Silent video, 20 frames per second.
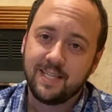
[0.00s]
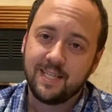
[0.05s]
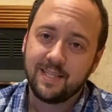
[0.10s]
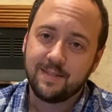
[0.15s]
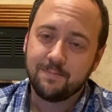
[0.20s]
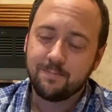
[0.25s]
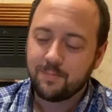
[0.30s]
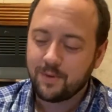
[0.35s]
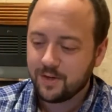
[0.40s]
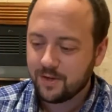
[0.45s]

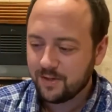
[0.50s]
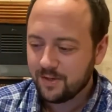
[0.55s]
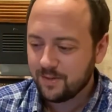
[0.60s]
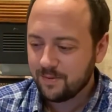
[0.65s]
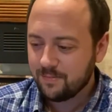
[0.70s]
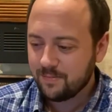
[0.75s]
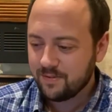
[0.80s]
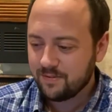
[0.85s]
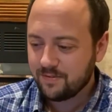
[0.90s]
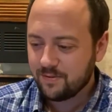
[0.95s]
and purr
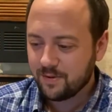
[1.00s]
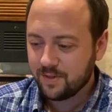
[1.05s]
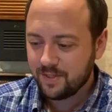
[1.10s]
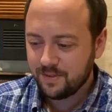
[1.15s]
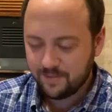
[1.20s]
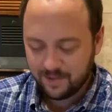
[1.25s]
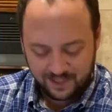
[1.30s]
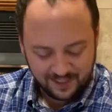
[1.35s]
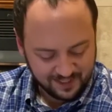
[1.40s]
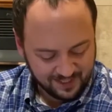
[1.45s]
before he
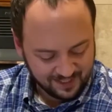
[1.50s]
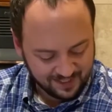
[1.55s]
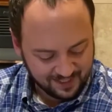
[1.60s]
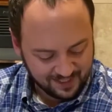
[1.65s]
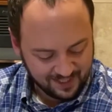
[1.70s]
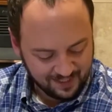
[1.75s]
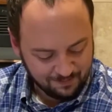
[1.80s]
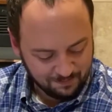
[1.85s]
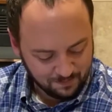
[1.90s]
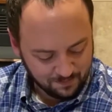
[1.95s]
went to
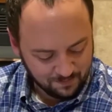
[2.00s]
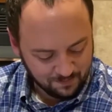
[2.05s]
sleep.